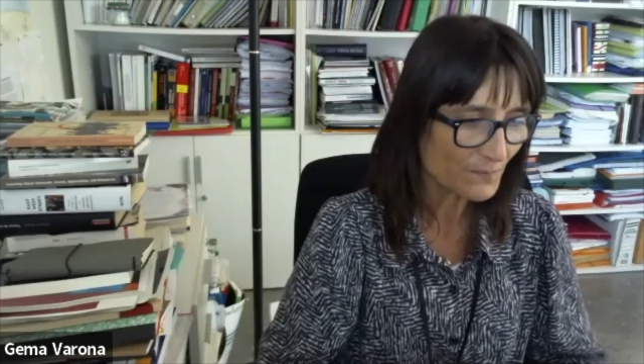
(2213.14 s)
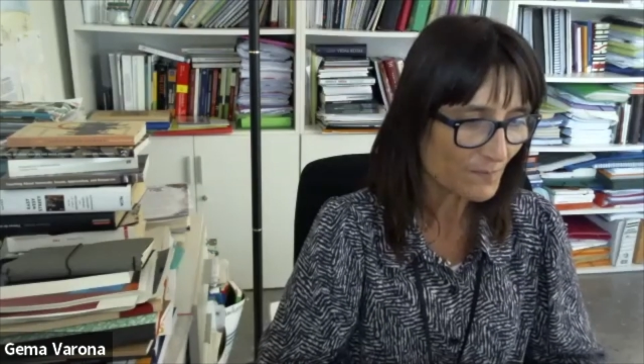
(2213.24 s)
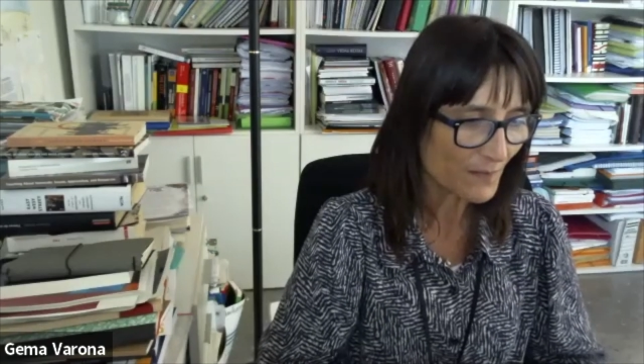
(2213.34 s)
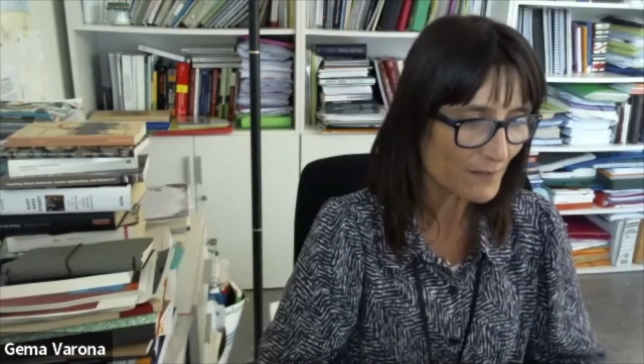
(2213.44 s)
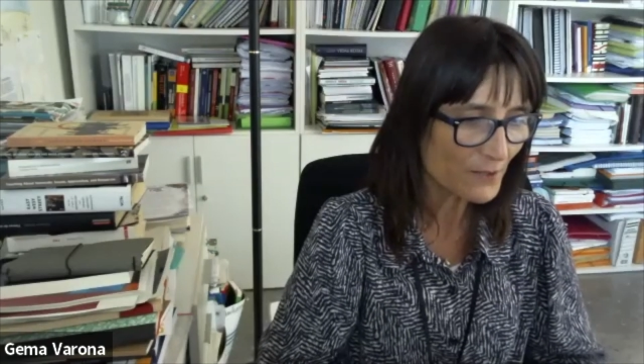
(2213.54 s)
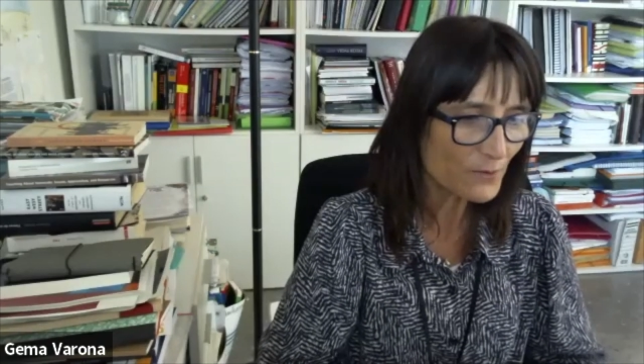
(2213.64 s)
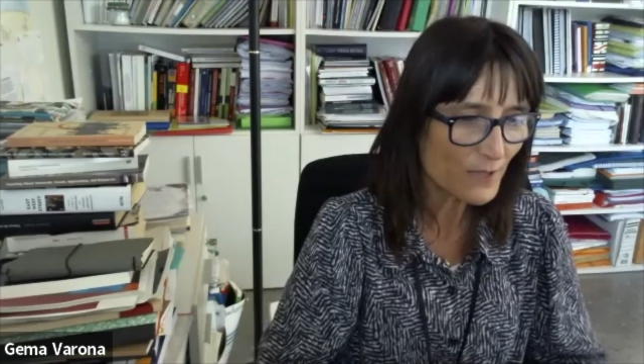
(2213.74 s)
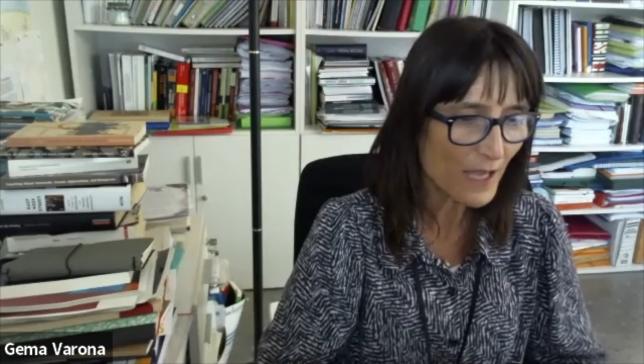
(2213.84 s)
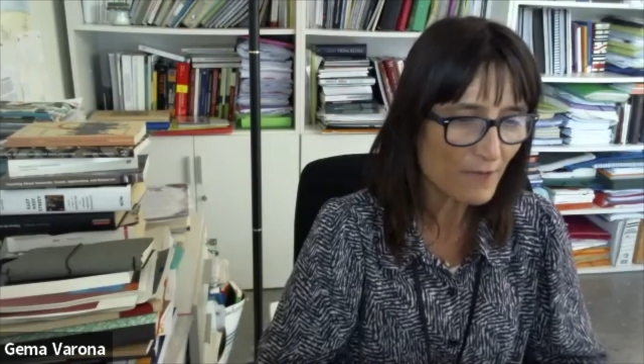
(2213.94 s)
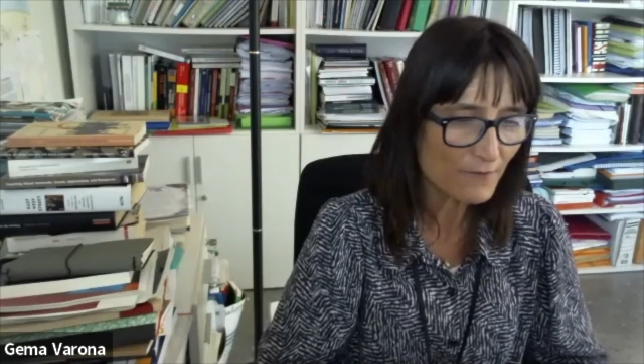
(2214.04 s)
then we would
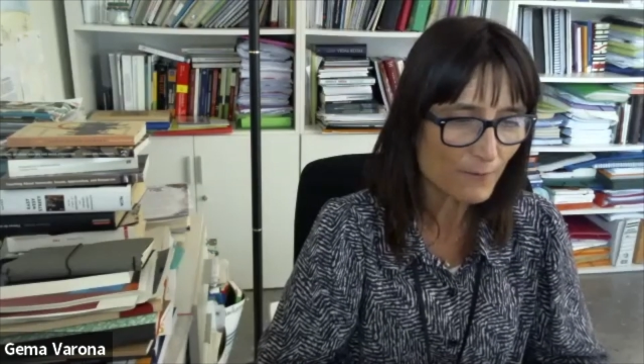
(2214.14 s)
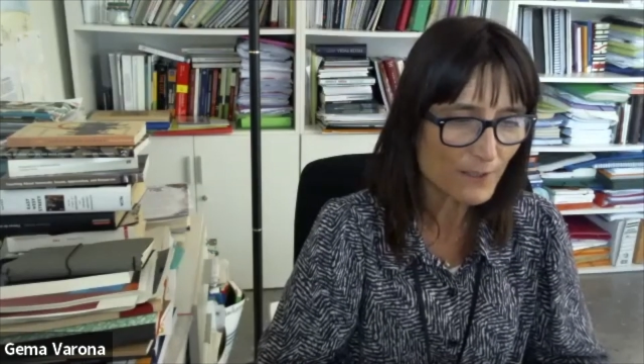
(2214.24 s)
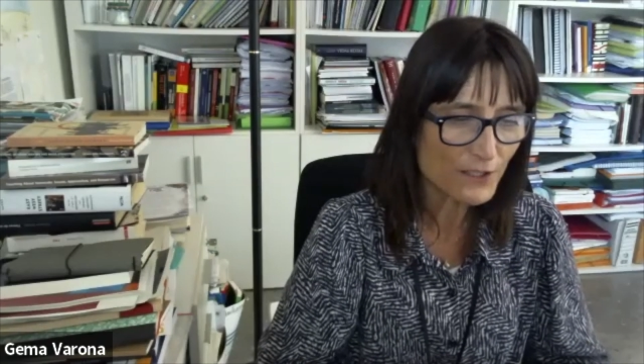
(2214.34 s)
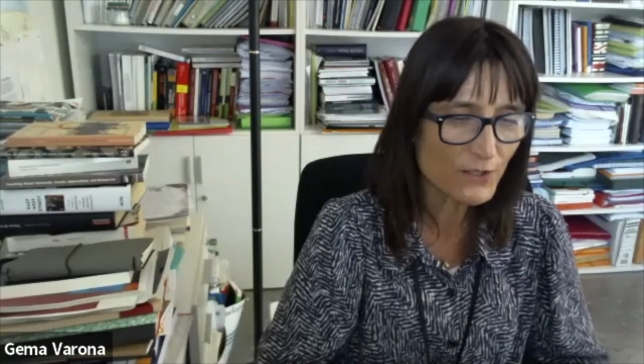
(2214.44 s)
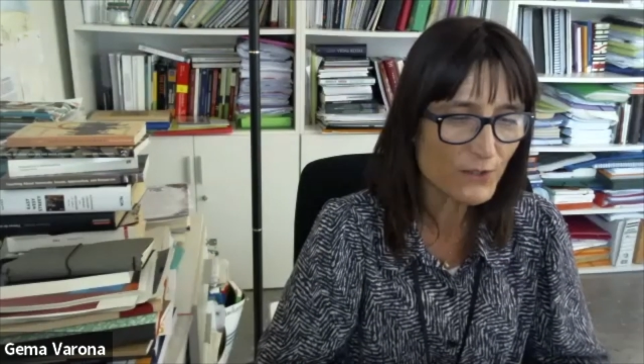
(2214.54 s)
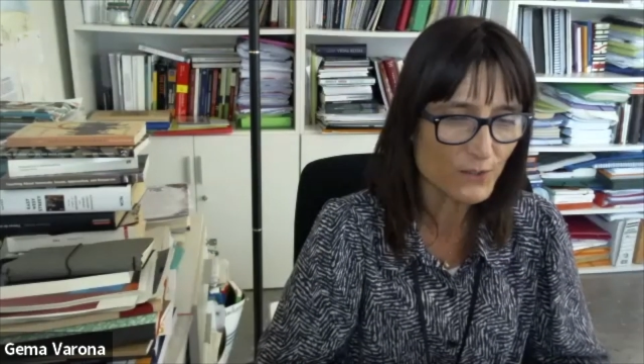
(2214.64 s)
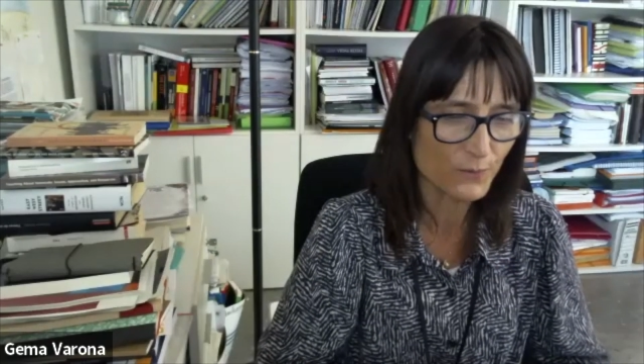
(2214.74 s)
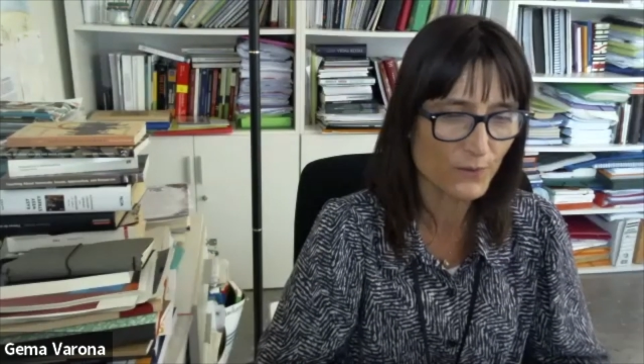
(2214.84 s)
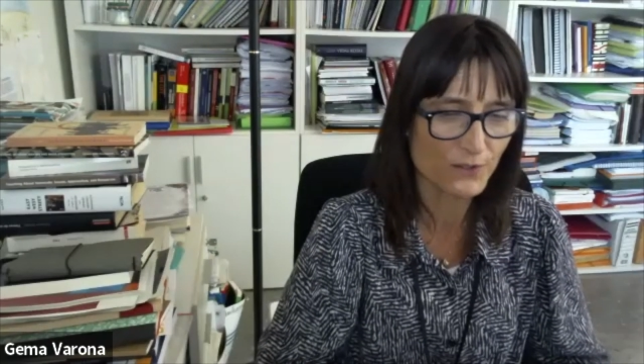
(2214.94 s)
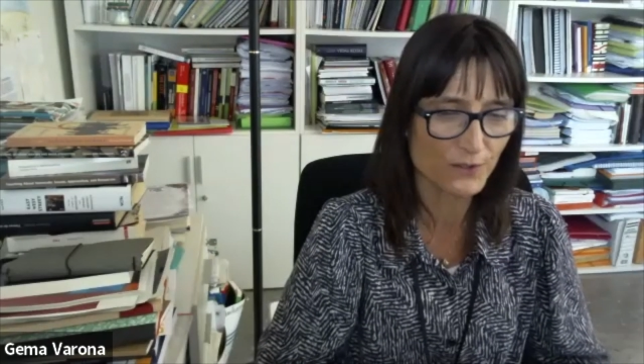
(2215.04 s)
have a reduced
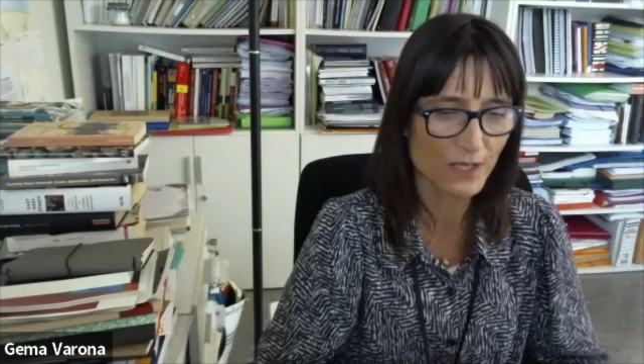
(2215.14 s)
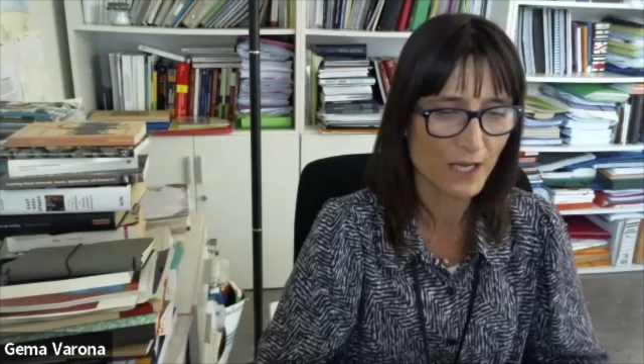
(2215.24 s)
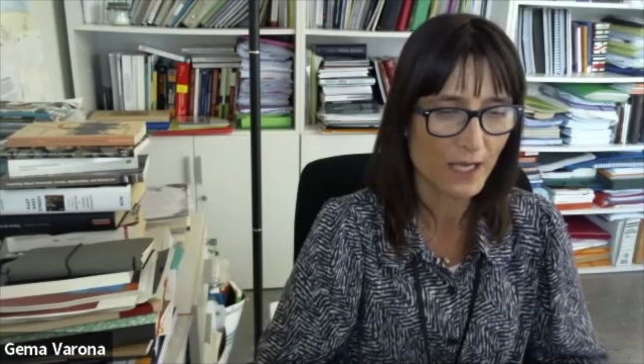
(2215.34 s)
prison.